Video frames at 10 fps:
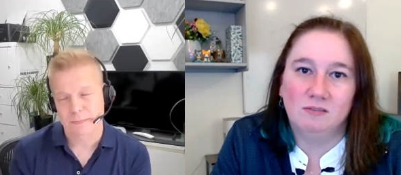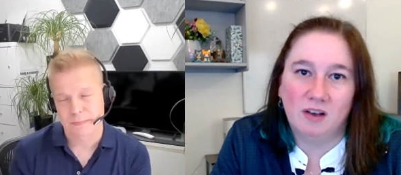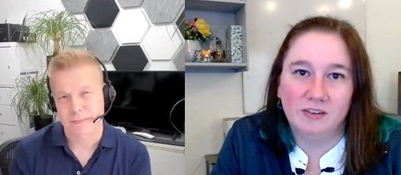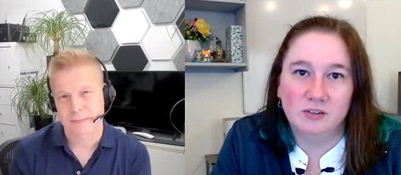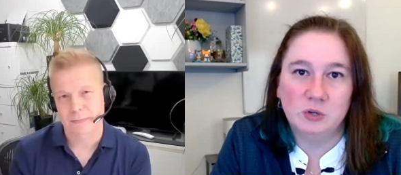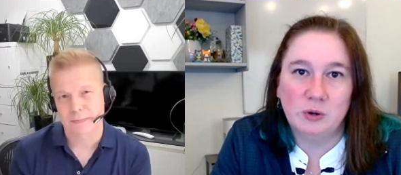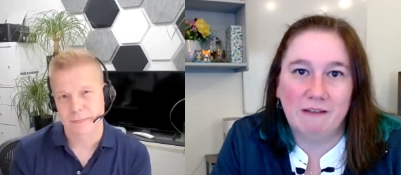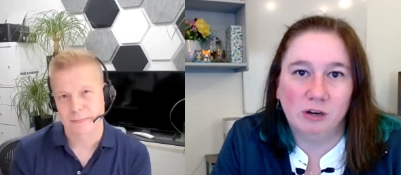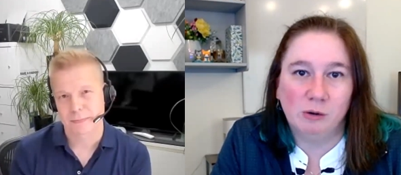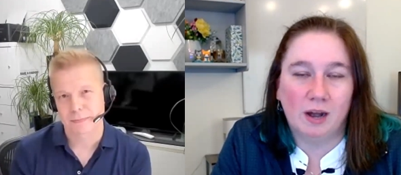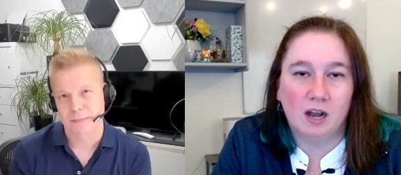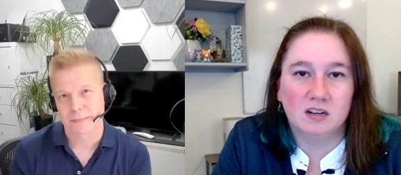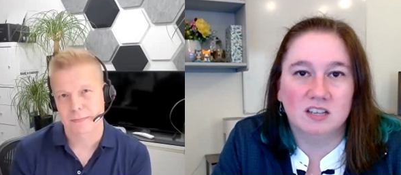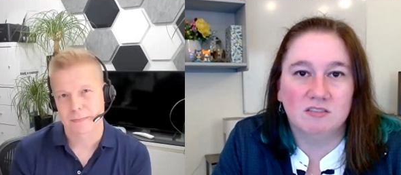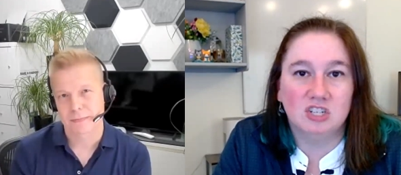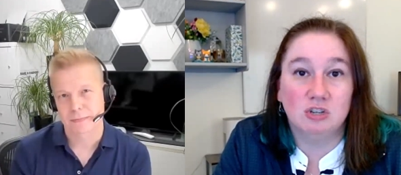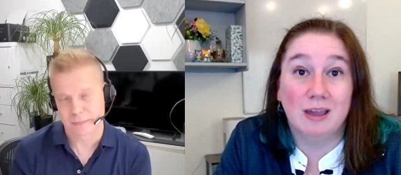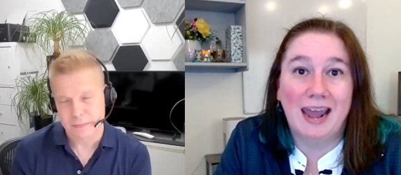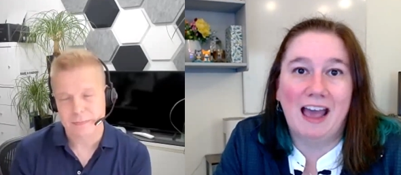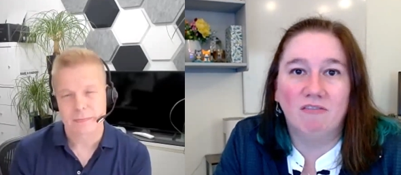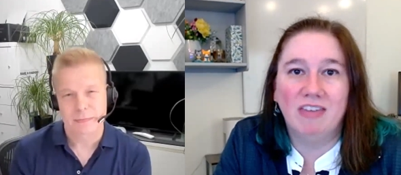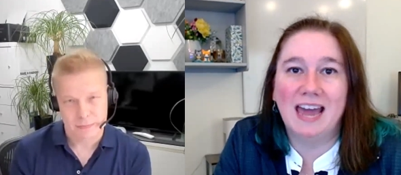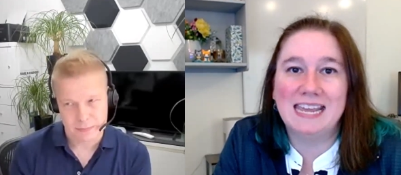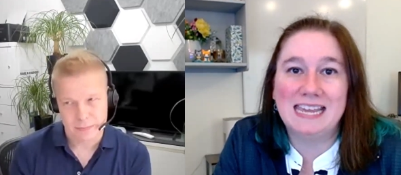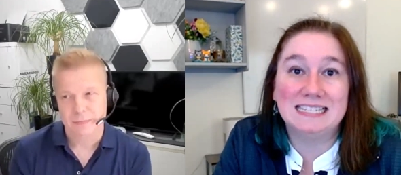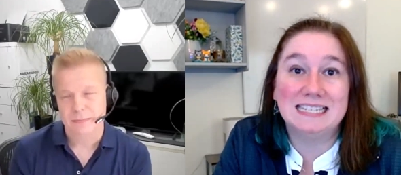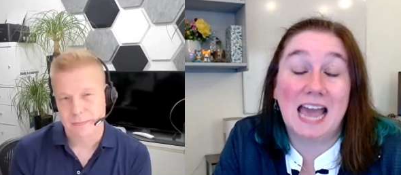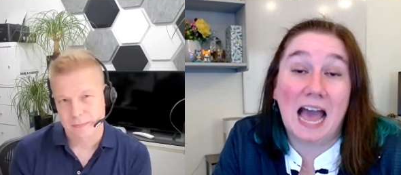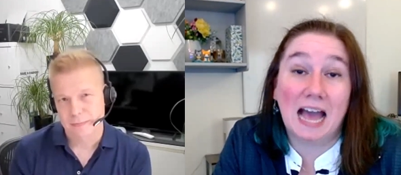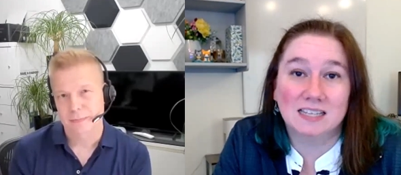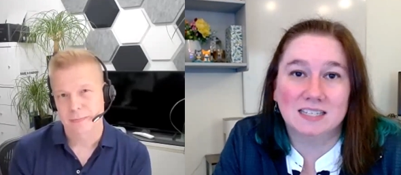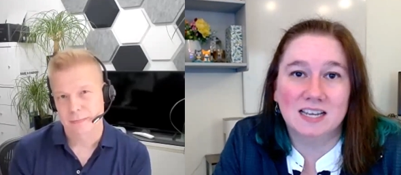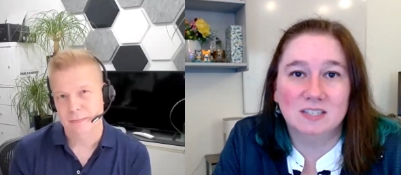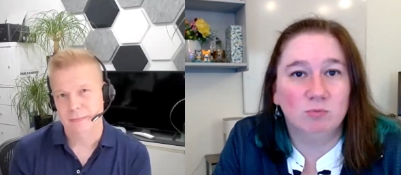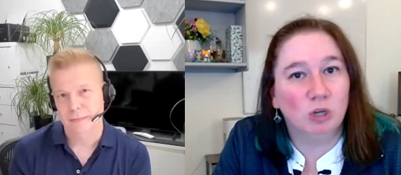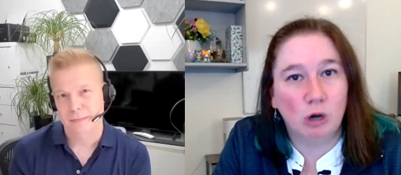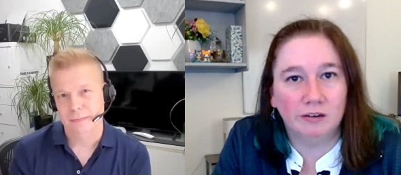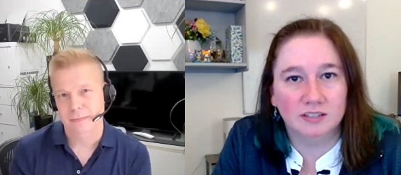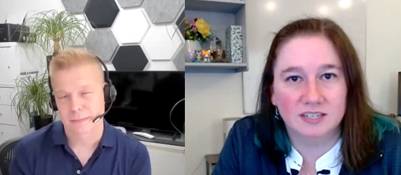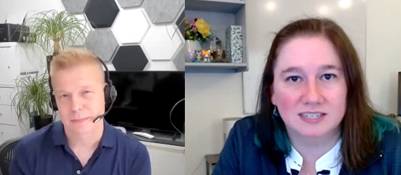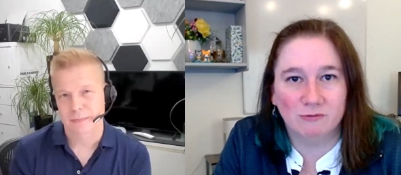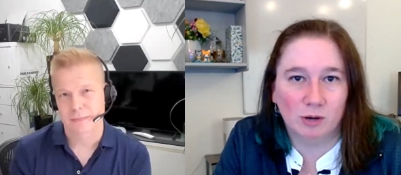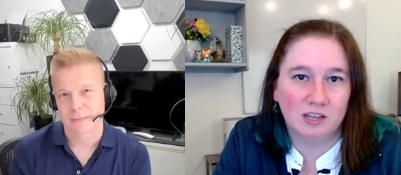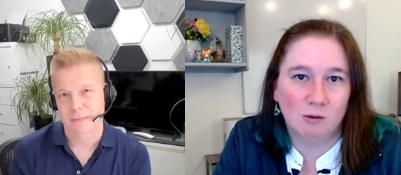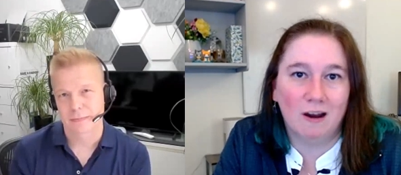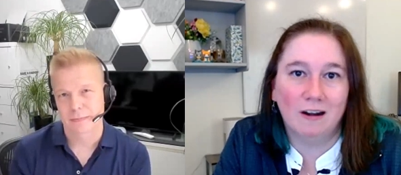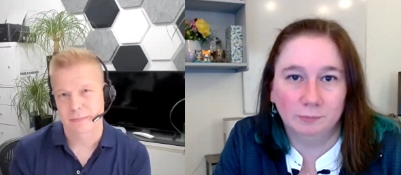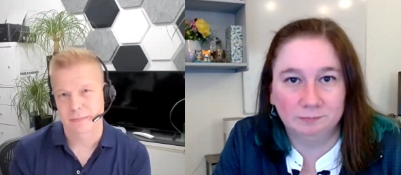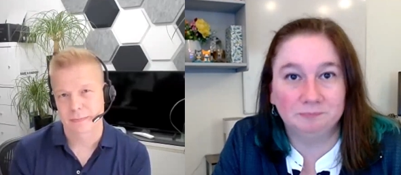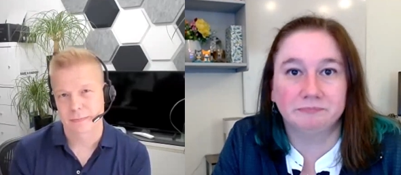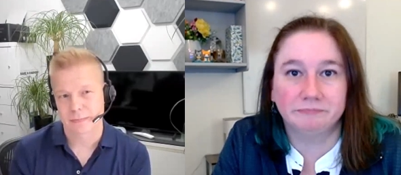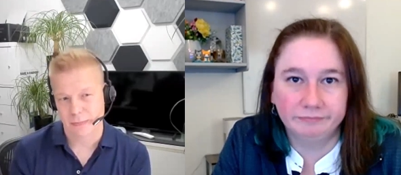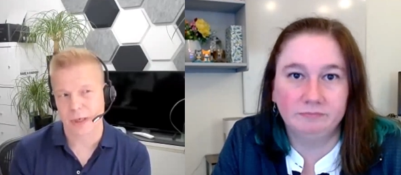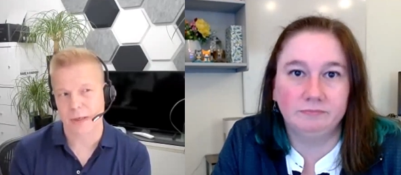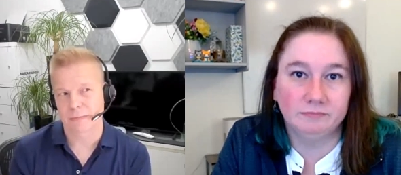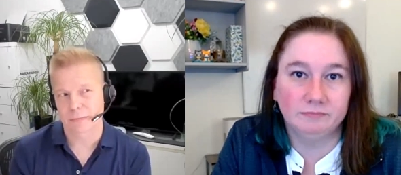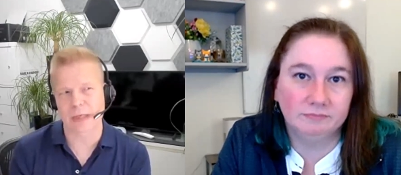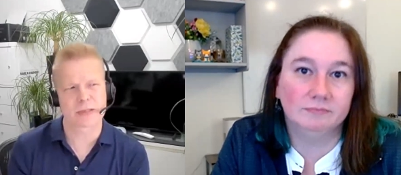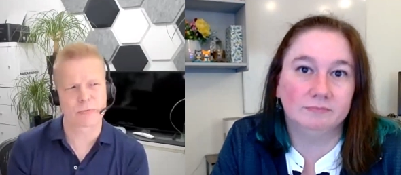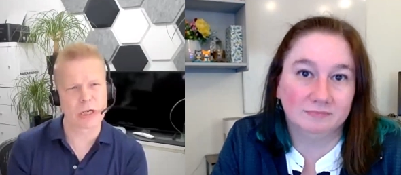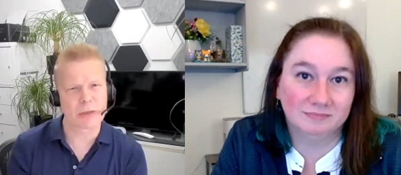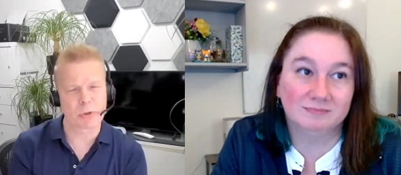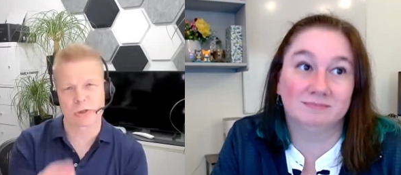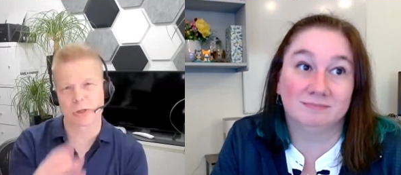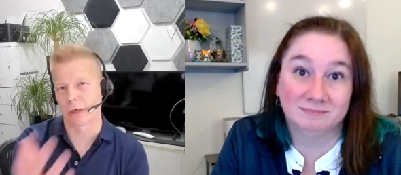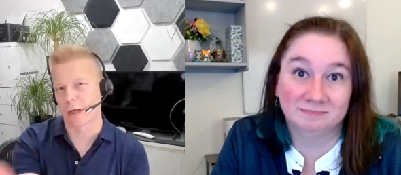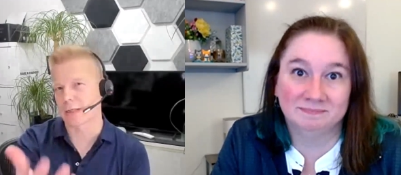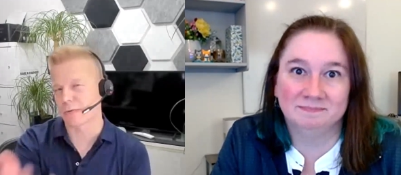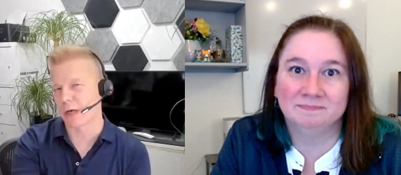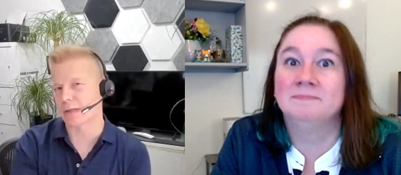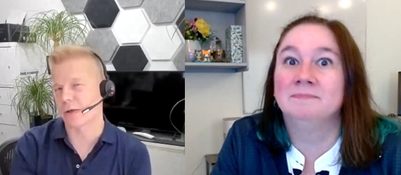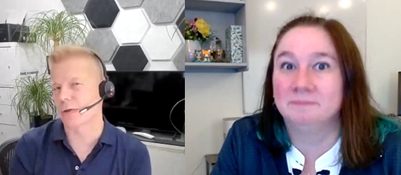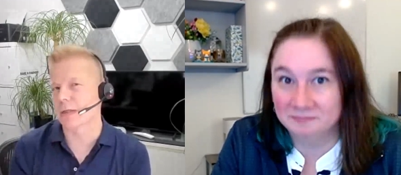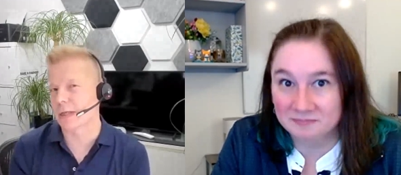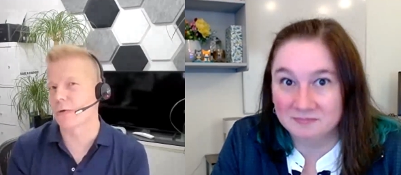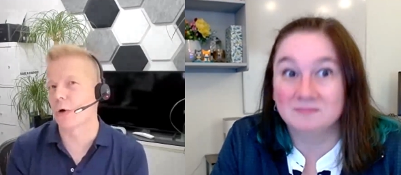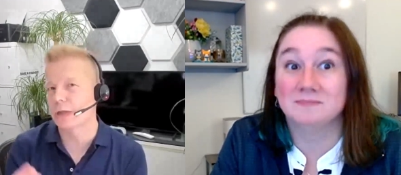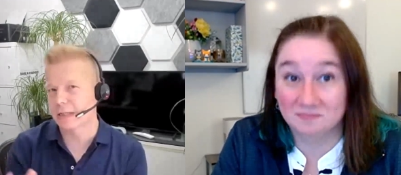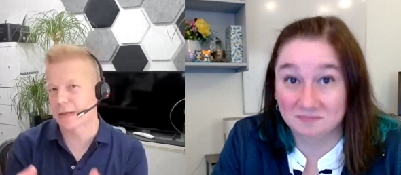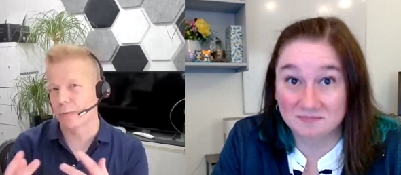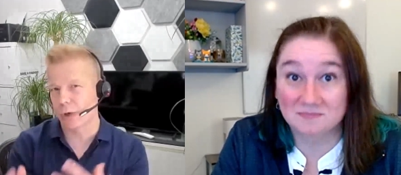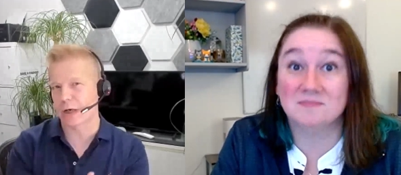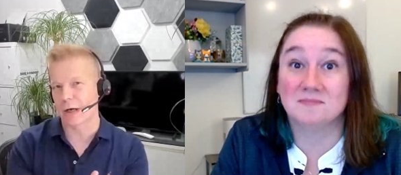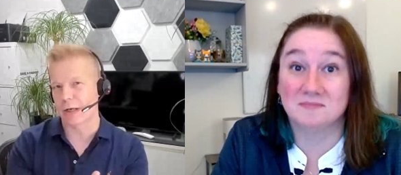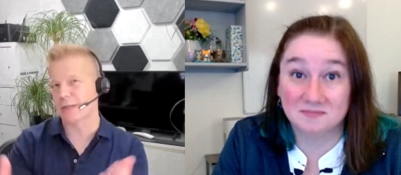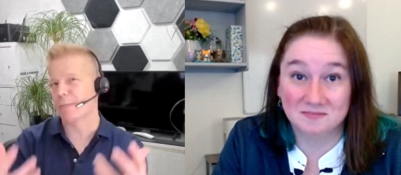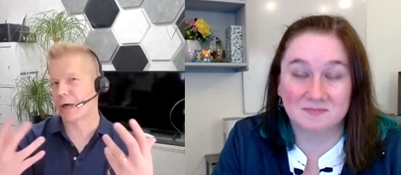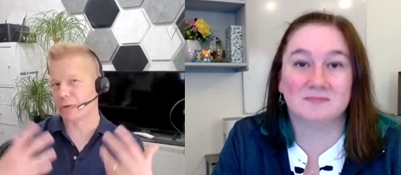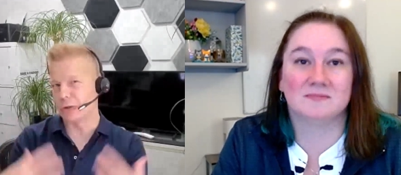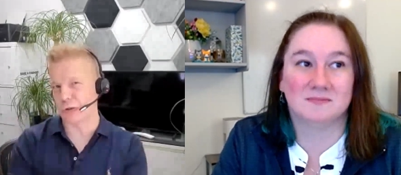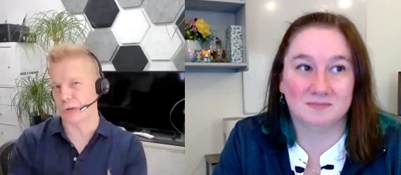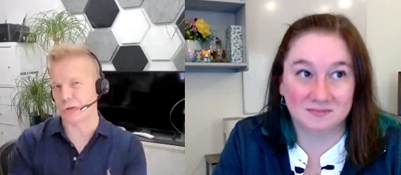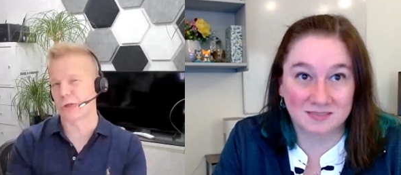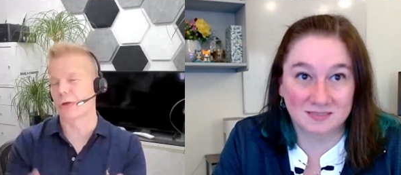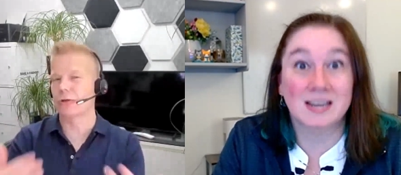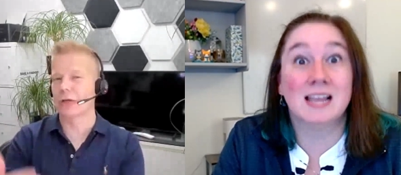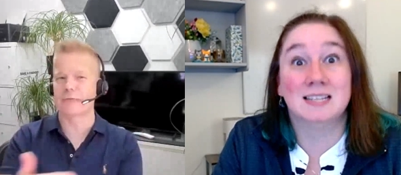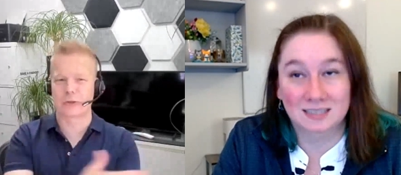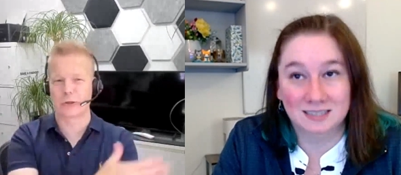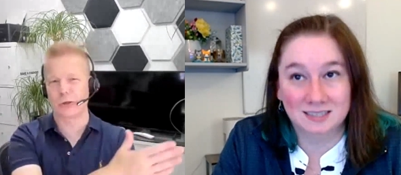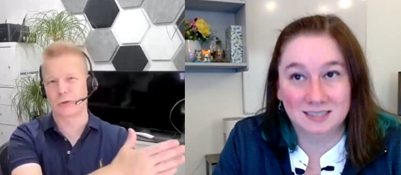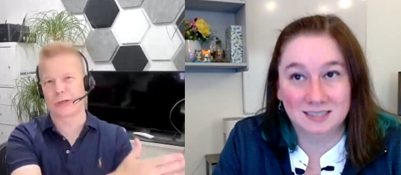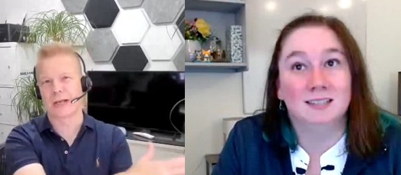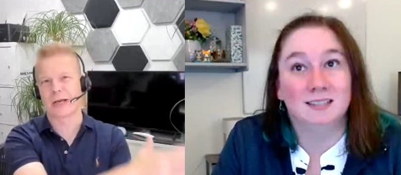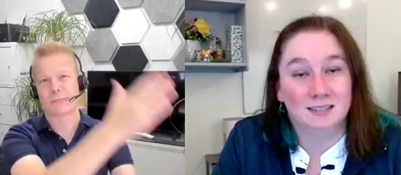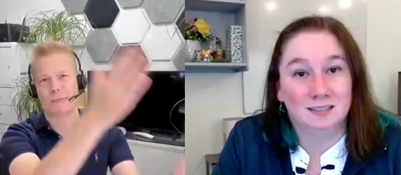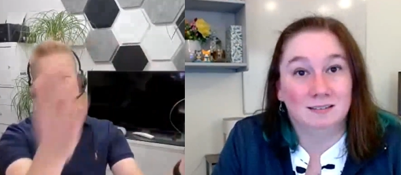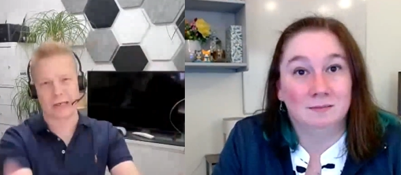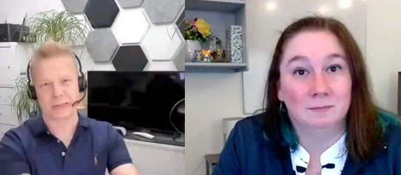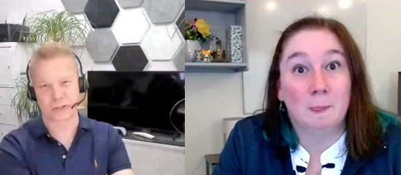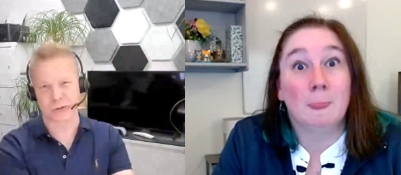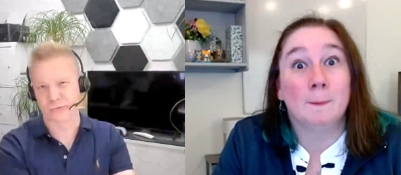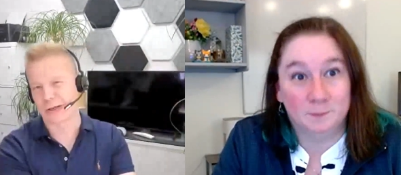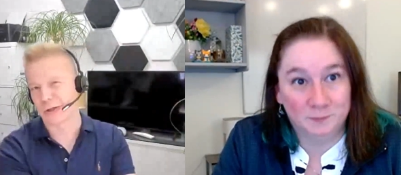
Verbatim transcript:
Speaker 1: and it follows you everywhere so that you can have that easy access regardless of where you are.
Speaker 2: Yeah, and it's really personalized, right? So it's context aware, it's about you. So you don't have to go to another page to